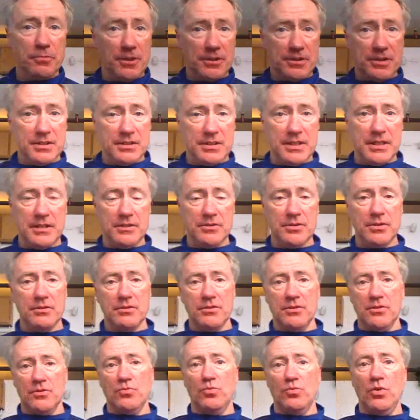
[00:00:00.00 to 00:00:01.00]

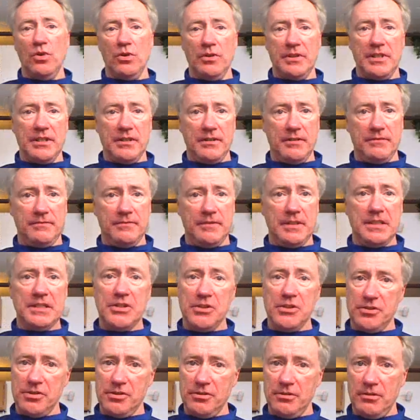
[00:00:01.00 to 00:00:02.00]
presentations, we'll give
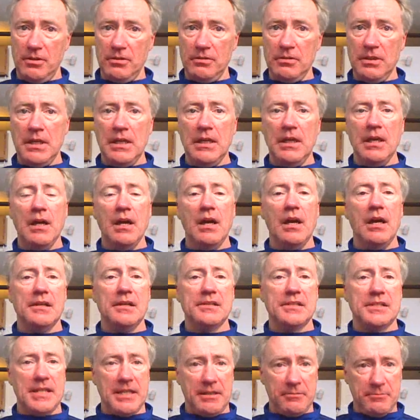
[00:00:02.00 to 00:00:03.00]
additional
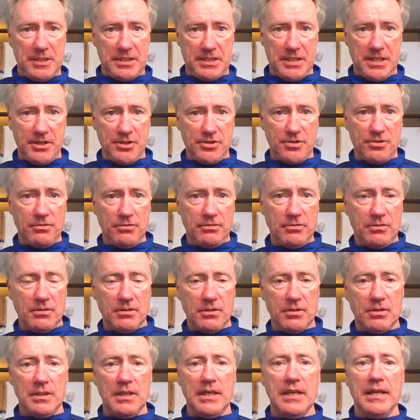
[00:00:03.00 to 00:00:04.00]

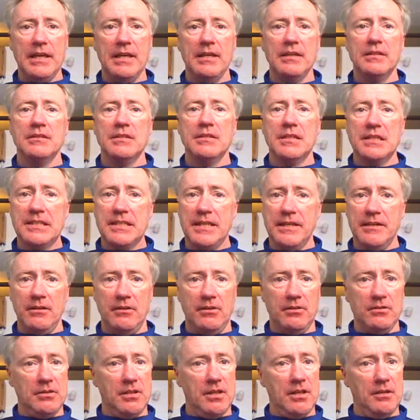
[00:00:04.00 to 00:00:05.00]
segmentations and
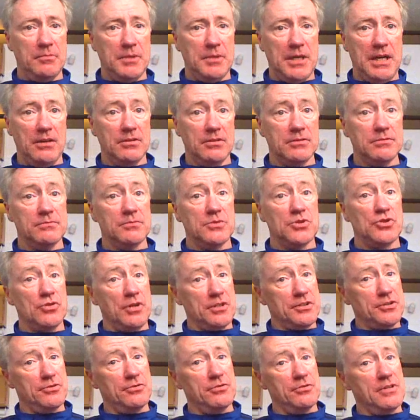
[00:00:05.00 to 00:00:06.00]
detail about
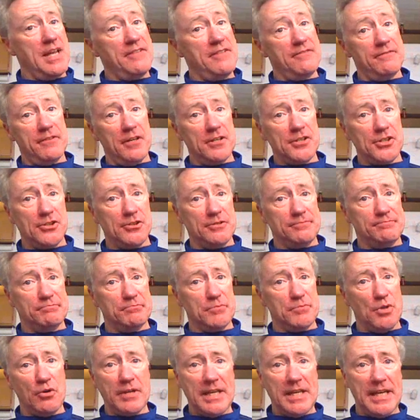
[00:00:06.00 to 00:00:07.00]
structure and function.
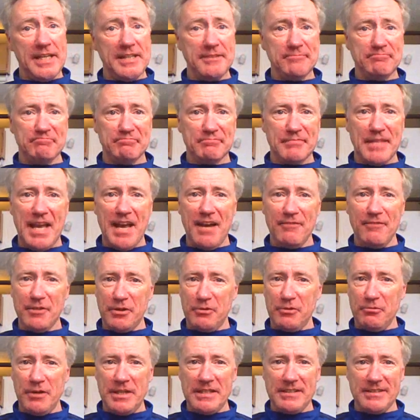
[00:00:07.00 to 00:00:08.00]
Okay? Have a
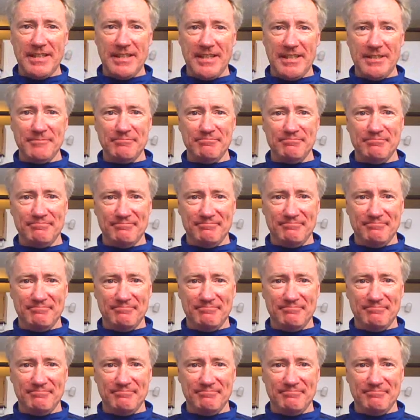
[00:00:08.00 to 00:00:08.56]
great day.